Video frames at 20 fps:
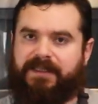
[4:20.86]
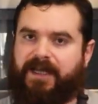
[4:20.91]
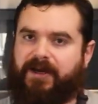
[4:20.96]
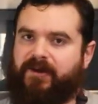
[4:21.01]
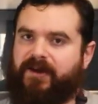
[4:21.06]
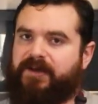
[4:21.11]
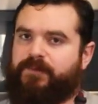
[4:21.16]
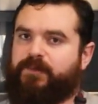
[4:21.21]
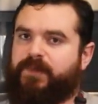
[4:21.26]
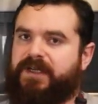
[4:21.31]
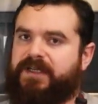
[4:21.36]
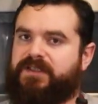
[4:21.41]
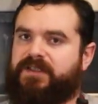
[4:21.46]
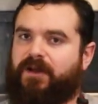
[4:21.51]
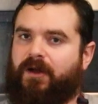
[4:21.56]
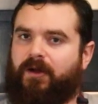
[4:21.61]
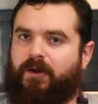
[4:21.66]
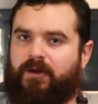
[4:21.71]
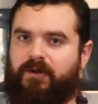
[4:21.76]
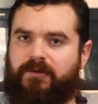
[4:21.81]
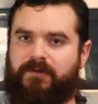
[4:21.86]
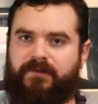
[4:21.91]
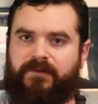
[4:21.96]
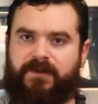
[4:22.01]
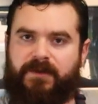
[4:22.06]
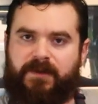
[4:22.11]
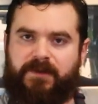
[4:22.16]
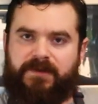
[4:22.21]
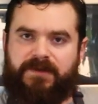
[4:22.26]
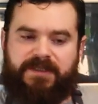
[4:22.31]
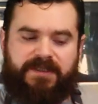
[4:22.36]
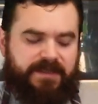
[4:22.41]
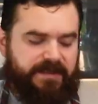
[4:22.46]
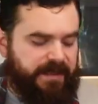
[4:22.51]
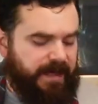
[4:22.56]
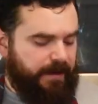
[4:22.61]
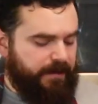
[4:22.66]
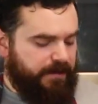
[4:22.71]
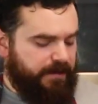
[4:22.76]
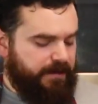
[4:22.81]
Now I'd mix all of those
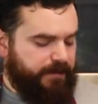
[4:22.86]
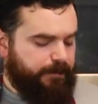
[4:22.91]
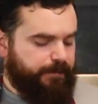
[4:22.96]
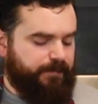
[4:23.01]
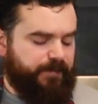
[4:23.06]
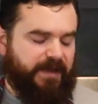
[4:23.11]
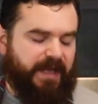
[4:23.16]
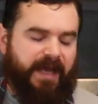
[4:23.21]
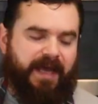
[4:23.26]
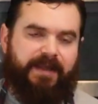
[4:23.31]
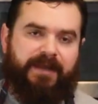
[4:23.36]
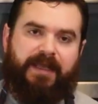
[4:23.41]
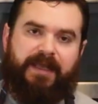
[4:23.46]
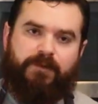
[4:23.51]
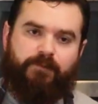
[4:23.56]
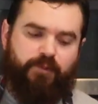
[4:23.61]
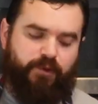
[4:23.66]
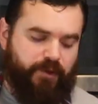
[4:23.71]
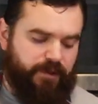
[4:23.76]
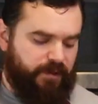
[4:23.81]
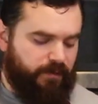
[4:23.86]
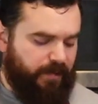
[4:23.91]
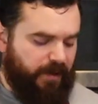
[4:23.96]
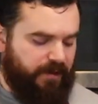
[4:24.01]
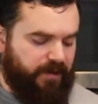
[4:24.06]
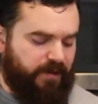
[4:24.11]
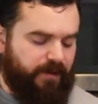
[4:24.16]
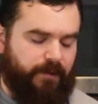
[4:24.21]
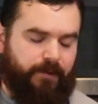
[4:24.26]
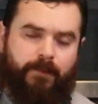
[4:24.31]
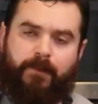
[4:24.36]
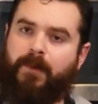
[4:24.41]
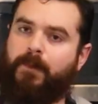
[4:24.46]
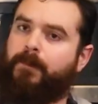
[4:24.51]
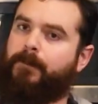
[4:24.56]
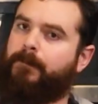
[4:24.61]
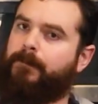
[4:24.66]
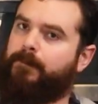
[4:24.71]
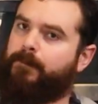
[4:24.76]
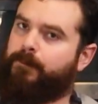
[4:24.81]
together and then put about a
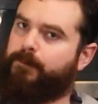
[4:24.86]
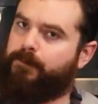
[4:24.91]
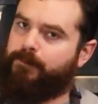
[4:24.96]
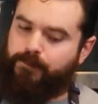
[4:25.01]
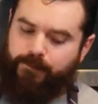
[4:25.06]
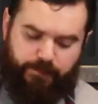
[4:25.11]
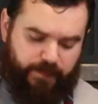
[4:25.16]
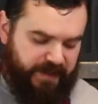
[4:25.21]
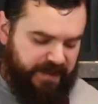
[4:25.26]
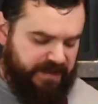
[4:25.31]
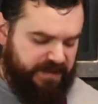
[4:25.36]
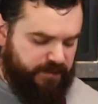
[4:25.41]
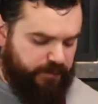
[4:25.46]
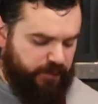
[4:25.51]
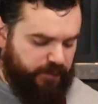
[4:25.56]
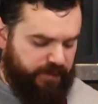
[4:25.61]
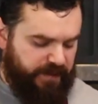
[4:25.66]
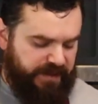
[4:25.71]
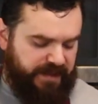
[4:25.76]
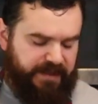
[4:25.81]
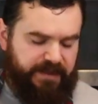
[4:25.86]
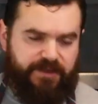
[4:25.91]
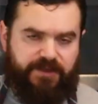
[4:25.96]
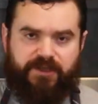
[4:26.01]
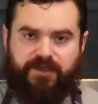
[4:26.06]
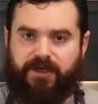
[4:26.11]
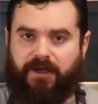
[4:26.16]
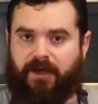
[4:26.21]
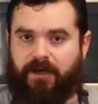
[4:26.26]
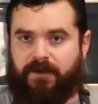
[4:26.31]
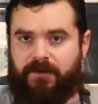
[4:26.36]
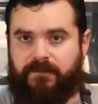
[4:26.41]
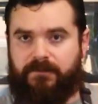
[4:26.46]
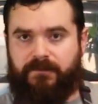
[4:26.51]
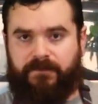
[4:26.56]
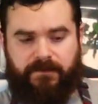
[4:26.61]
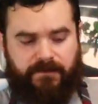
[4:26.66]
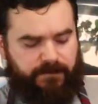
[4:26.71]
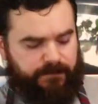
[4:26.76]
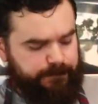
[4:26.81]
big spoon each
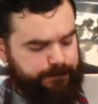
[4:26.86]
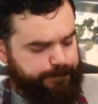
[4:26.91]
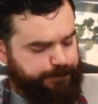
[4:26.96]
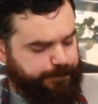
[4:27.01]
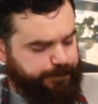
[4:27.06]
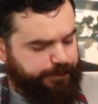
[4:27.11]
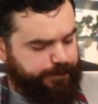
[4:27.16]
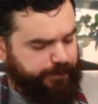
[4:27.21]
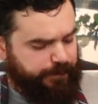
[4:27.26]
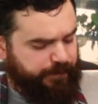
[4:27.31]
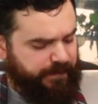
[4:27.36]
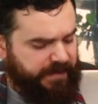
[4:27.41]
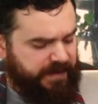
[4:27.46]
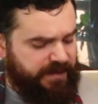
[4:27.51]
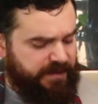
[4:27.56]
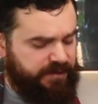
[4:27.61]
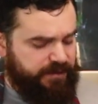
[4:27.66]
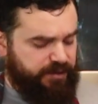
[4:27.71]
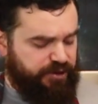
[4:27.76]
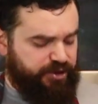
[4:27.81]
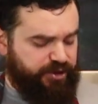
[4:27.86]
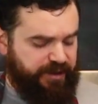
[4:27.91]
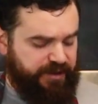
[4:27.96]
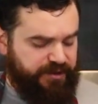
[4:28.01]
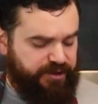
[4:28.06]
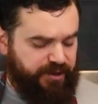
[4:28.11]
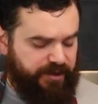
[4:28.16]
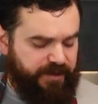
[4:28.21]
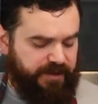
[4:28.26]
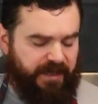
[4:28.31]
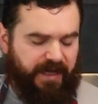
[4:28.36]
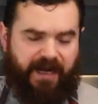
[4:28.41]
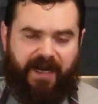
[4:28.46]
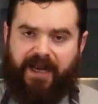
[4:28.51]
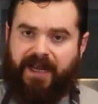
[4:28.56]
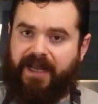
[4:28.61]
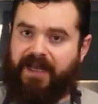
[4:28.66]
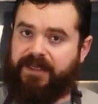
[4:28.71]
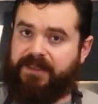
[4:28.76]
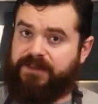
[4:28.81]
of ginger
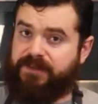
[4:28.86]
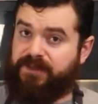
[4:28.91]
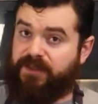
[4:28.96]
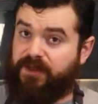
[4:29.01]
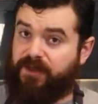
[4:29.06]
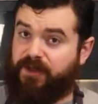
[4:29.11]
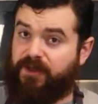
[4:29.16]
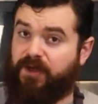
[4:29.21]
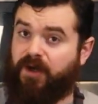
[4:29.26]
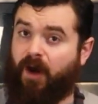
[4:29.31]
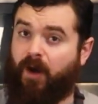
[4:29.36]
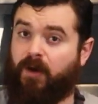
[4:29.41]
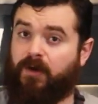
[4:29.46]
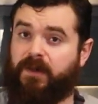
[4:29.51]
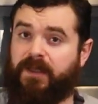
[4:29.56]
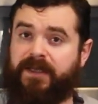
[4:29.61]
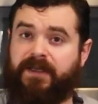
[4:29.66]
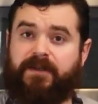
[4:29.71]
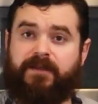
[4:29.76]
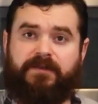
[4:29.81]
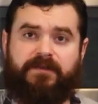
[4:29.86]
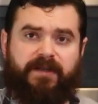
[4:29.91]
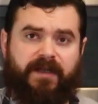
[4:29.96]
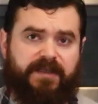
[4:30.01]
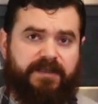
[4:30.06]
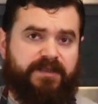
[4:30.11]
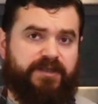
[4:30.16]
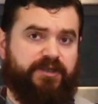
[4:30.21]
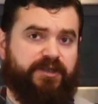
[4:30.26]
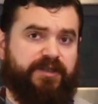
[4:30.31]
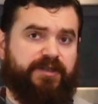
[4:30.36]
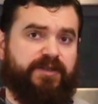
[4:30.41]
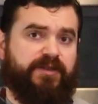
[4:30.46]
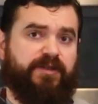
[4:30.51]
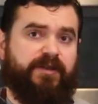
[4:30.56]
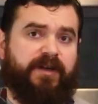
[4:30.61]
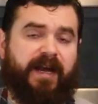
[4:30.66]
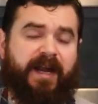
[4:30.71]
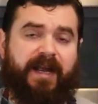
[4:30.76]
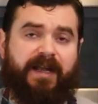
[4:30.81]
and garlic, diced
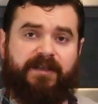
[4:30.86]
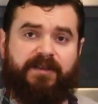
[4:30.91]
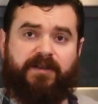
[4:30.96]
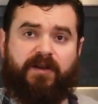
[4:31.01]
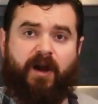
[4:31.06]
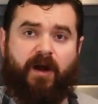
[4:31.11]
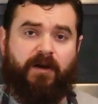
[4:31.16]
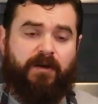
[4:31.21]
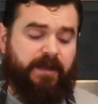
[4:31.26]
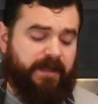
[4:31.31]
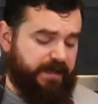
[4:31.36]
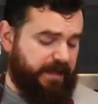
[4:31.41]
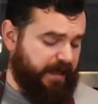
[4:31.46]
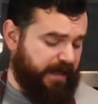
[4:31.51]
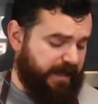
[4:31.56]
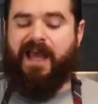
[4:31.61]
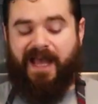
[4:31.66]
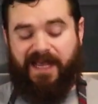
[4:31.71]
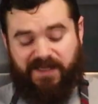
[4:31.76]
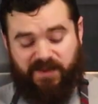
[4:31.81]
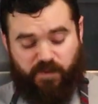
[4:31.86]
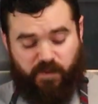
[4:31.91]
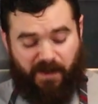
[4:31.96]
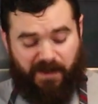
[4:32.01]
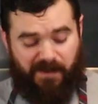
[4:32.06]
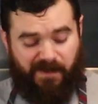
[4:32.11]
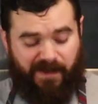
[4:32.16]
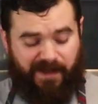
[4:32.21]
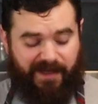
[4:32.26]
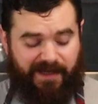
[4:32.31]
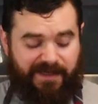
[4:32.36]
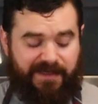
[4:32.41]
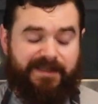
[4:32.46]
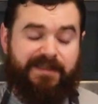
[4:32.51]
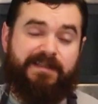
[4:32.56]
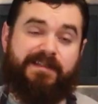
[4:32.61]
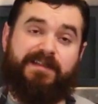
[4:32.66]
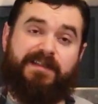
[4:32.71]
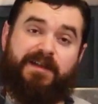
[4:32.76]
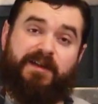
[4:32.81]
ginger and garlic, as well
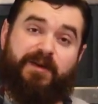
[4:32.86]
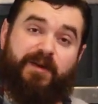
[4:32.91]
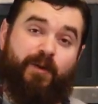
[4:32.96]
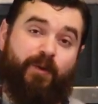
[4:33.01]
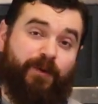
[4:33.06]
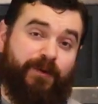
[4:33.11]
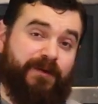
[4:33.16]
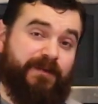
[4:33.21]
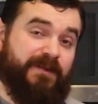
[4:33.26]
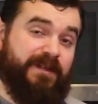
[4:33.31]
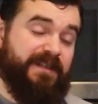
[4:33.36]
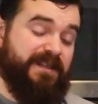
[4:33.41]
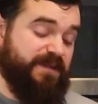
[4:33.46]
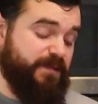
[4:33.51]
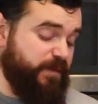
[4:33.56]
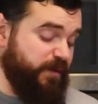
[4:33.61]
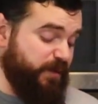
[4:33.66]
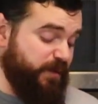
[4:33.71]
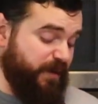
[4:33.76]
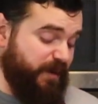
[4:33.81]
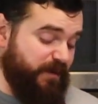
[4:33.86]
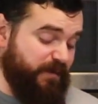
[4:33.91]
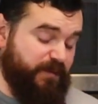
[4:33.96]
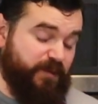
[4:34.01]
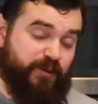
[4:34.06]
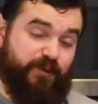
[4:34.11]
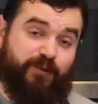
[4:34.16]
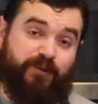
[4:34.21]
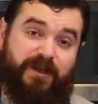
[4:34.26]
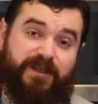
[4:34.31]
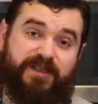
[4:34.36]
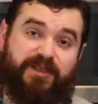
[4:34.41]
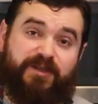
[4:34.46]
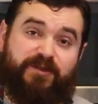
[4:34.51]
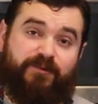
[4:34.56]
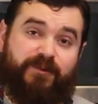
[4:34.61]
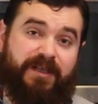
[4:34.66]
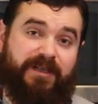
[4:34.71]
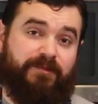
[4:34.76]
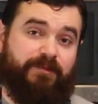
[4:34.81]
as a quarter little spoon of
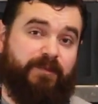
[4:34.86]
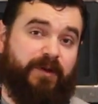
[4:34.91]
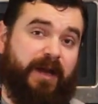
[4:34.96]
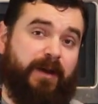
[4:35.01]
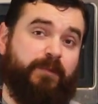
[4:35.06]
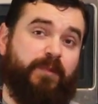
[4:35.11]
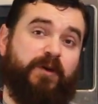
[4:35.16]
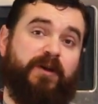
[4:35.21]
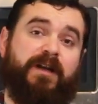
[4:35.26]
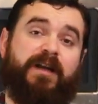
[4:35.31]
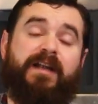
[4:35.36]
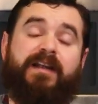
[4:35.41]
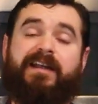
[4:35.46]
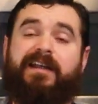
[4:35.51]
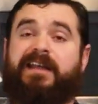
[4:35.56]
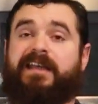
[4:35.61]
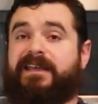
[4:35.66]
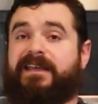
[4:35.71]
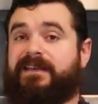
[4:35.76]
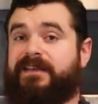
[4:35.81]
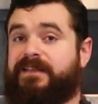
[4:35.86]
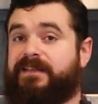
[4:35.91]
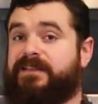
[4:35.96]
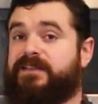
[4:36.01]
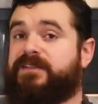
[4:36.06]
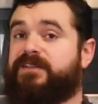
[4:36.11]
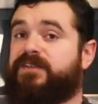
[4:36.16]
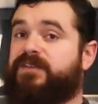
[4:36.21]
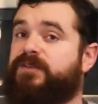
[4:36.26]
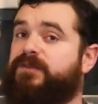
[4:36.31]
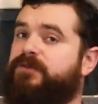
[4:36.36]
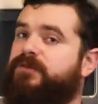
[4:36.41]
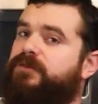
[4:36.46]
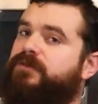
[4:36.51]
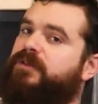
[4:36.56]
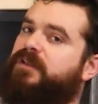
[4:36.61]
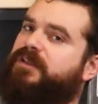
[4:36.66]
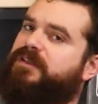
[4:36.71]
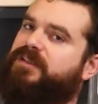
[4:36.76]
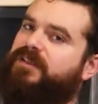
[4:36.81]
crushed red pepper
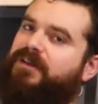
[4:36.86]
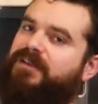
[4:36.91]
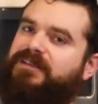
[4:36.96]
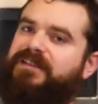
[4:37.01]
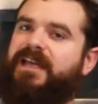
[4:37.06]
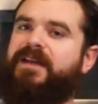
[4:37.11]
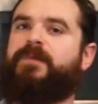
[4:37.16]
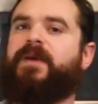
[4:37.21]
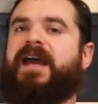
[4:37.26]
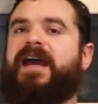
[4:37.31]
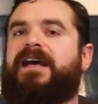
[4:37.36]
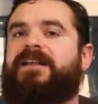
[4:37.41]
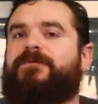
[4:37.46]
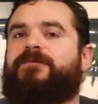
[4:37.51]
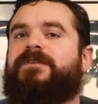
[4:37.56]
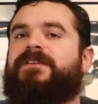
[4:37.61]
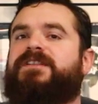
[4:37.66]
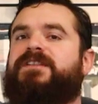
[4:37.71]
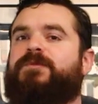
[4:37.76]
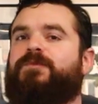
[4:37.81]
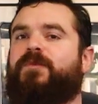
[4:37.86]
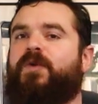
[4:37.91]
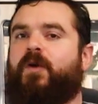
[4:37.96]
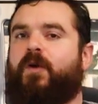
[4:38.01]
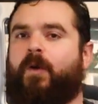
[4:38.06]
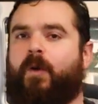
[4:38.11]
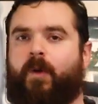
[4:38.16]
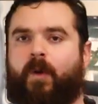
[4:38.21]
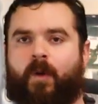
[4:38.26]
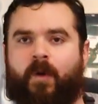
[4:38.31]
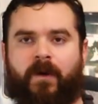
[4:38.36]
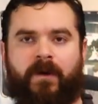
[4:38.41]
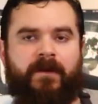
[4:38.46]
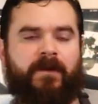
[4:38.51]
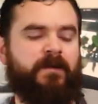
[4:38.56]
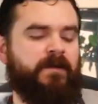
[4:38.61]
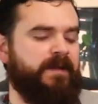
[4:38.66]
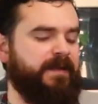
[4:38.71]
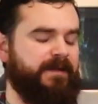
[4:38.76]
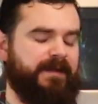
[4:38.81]
into a saute pan with some
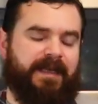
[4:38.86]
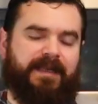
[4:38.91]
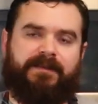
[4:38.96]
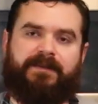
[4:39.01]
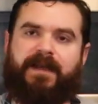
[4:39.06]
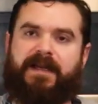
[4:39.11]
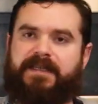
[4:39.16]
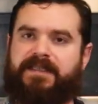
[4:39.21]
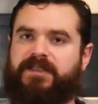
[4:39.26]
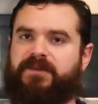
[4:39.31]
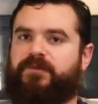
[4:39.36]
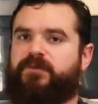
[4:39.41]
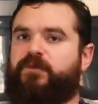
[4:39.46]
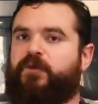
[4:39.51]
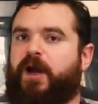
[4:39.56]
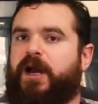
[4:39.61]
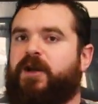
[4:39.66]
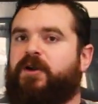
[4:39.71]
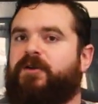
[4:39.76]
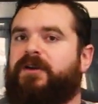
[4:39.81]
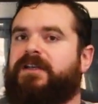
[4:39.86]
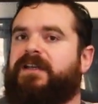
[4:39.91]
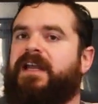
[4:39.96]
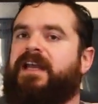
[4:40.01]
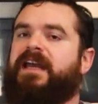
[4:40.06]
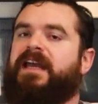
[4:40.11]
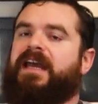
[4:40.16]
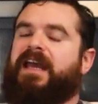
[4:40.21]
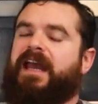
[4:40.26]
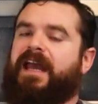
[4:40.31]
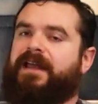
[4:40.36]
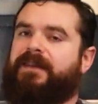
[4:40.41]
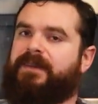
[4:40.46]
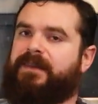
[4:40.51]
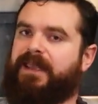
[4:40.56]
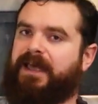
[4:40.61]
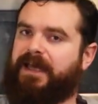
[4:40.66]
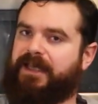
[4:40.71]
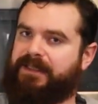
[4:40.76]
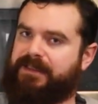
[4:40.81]
oil, get that nice and fragrant, and
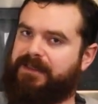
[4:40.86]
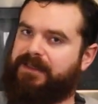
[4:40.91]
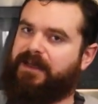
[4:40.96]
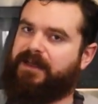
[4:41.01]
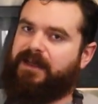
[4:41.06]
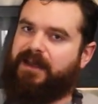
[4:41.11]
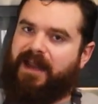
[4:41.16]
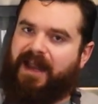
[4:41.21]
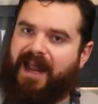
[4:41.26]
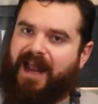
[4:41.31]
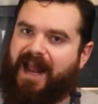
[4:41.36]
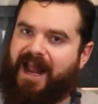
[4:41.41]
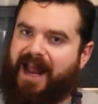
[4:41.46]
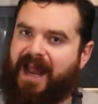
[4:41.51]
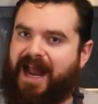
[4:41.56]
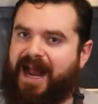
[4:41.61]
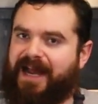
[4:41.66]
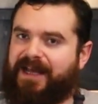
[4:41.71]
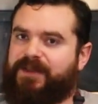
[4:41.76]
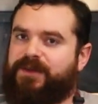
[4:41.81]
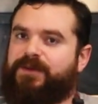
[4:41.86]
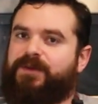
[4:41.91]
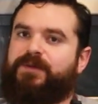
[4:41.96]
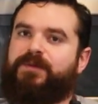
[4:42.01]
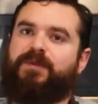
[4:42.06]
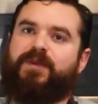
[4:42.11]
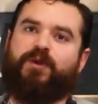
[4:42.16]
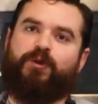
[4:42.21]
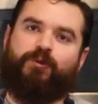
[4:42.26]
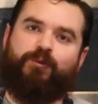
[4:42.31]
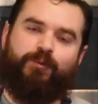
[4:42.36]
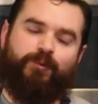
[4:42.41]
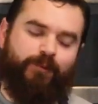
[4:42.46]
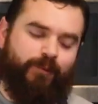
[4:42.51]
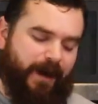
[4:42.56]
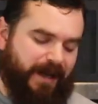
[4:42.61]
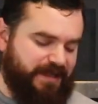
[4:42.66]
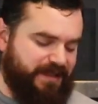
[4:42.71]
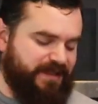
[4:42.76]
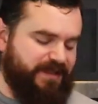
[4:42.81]
then add the
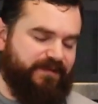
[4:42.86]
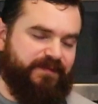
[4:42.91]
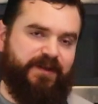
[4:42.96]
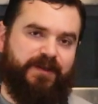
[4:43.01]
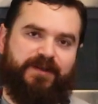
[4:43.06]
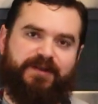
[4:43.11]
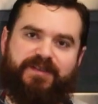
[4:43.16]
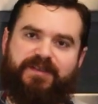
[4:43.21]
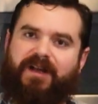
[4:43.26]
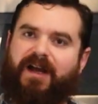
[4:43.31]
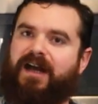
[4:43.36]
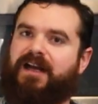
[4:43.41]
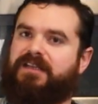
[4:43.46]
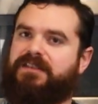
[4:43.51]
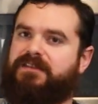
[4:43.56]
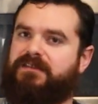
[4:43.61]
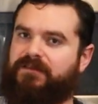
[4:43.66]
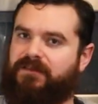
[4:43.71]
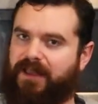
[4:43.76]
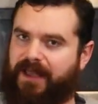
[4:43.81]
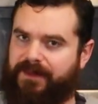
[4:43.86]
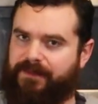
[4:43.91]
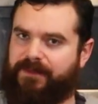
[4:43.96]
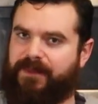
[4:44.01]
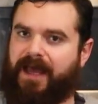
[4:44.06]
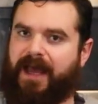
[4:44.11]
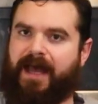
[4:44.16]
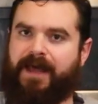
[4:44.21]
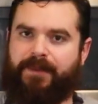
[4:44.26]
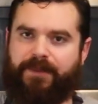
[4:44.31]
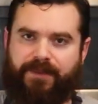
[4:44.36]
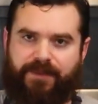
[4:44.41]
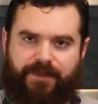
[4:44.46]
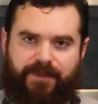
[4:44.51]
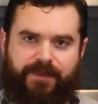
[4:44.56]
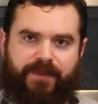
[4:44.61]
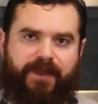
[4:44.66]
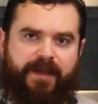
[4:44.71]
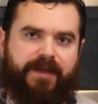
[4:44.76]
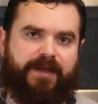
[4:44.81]
rest of your sauce, let that
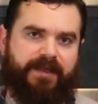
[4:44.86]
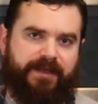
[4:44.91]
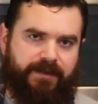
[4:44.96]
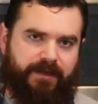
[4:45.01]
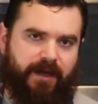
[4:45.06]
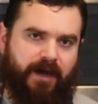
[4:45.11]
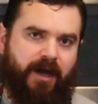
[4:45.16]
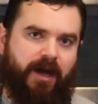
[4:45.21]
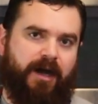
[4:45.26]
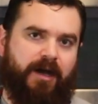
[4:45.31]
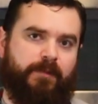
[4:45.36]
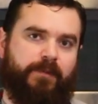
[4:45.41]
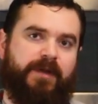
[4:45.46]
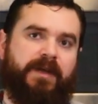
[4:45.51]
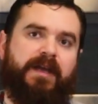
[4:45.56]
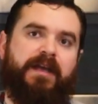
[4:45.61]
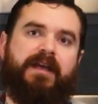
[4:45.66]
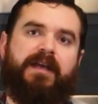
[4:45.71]
thicken up.